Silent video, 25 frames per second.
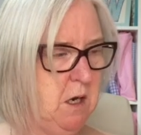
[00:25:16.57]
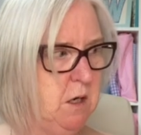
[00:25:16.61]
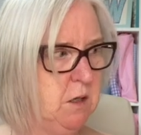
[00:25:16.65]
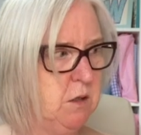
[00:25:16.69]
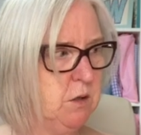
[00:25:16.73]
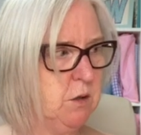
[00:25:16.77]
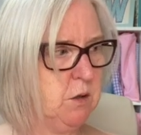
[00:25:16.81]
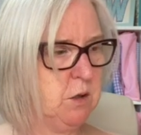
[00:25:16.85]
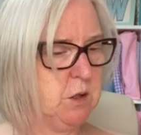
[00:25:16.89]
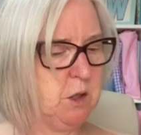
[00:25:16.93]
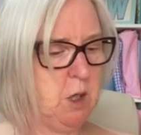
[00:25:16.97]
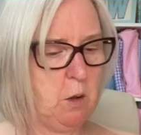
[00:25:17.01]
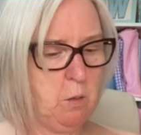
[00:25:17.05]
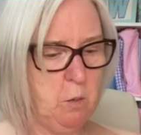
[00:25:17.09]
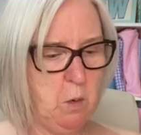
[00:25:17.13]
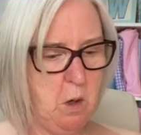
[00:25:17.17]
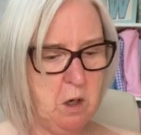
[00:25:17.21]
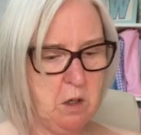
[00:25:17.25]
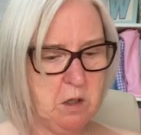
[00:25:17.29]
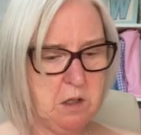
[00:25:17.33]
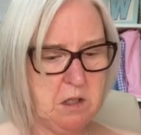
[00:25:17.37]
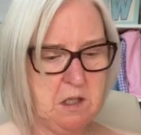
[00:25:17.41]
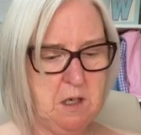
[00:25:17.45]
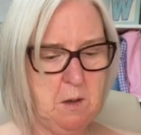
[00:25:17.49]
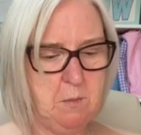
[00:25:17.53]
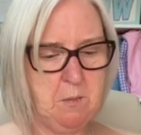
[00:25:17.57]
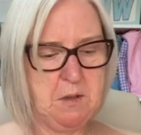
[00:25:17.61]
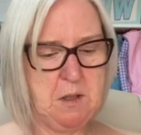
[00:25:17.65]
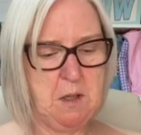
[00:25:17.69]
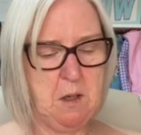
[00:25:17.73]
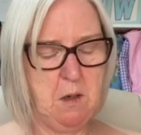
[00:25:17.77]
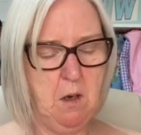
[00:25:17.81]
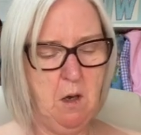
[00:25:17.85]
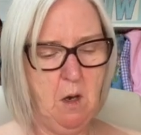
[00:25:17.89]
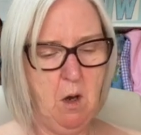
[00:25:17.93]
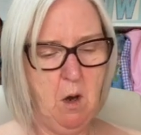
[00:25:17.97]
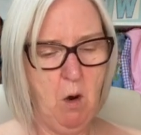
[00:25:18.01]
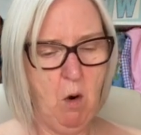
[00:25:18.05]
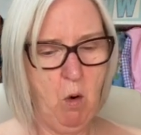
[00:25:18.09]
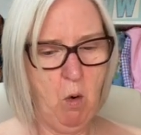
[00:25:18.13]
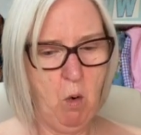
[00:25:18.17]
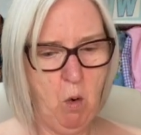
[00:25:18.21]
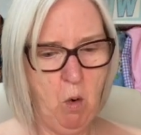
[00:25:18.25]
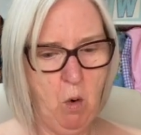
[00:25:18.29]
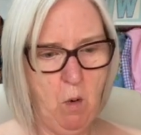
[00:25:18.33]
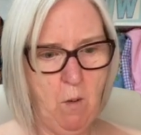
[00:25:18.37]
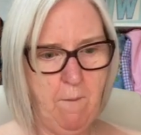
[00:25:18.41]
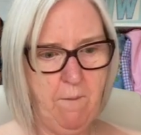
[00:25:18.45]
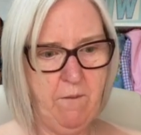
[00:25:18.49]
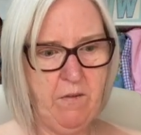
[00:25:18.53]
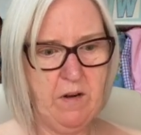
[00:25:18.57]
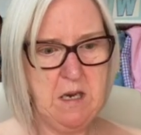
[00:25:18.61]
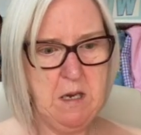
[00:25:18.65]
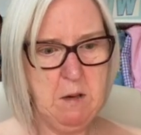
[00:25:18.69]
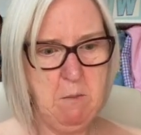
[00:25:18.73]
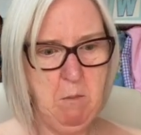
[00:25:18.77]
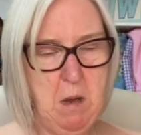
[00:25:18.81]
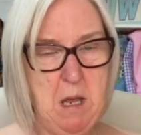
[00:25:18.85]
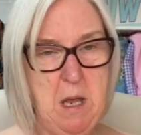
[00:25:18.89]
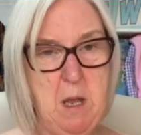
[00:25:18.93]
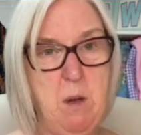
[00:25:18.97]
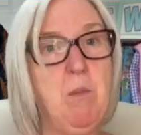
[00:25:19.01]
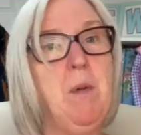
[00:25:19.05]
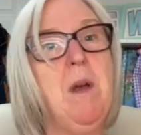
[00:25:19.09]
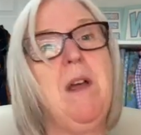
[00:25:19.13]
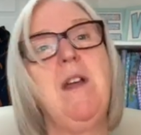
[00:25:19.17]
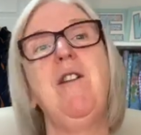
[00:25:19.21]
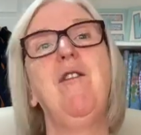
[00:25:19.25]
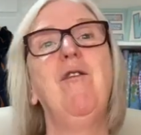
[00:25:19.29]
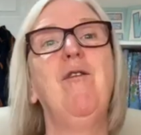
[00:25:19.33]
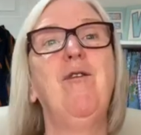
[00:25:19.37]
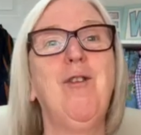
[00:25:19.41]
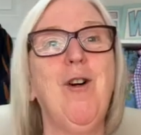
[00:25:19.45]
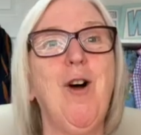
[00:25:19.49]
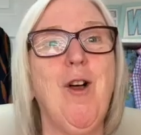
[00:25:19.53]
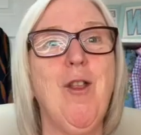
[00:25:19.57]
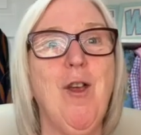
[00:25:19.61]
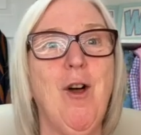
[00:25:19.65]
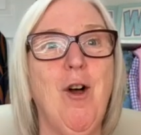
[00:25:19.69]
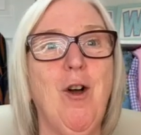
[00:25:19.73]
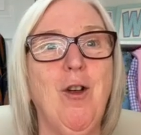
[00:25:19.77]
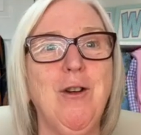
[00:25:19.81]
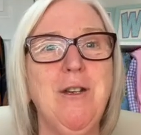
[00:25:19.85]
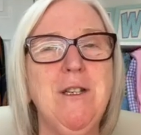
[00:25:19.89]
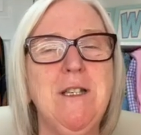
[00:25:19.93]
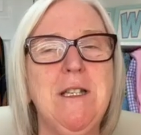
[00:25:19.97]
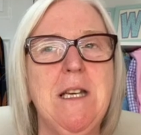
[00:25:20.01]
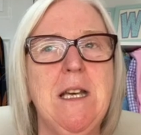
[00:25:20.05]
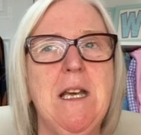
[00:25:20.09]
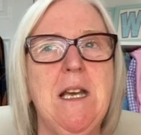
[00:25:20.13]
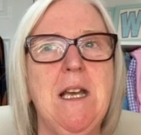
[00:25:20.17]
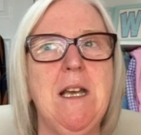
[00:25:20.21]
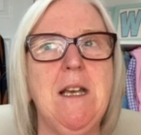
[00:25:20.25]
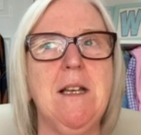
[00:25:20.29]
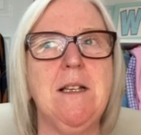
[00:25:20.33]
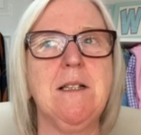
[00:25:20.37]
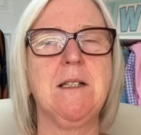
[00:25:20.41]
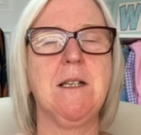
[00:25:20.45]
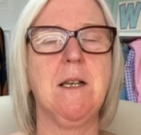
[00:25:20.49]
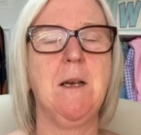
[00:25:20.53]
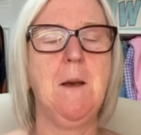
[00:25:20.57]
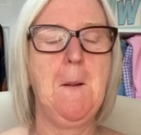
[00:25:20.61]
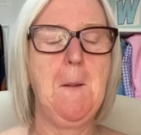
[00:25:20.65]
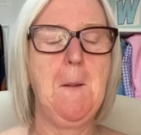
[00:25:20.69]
So saltwater slips are hopefully maybe for the holidays.